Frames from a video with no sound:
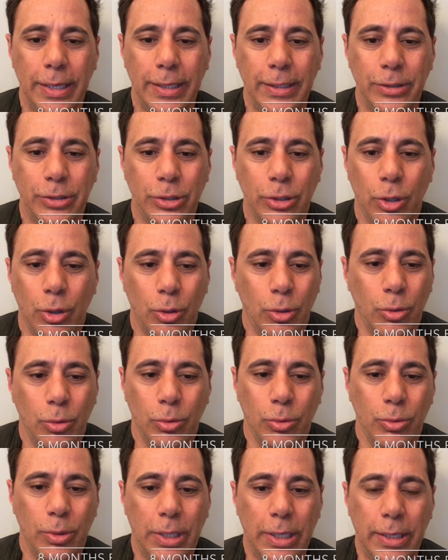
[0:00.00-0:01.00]

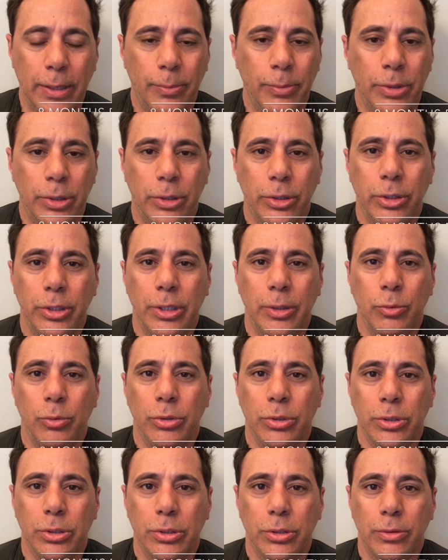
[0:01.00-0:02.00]
So, I mean, it
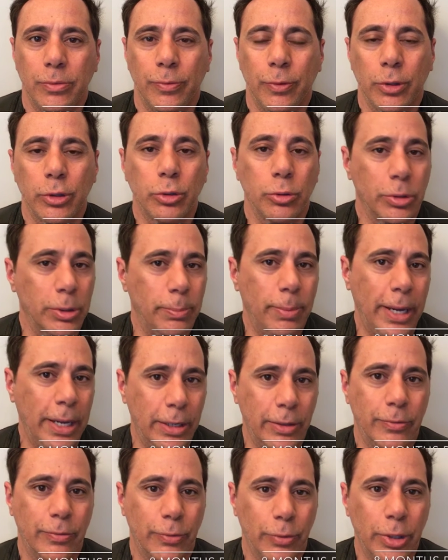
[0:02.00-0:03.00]
was virtually
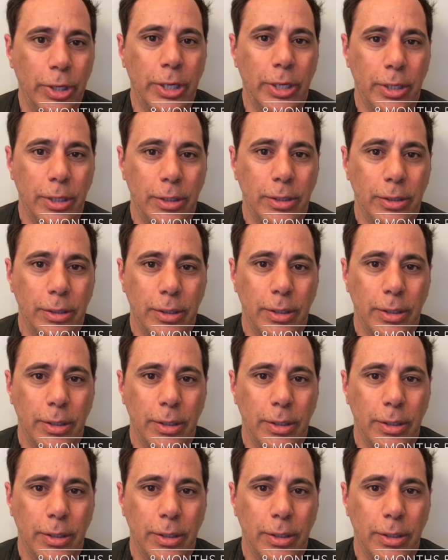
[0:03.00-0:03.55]
pain-free.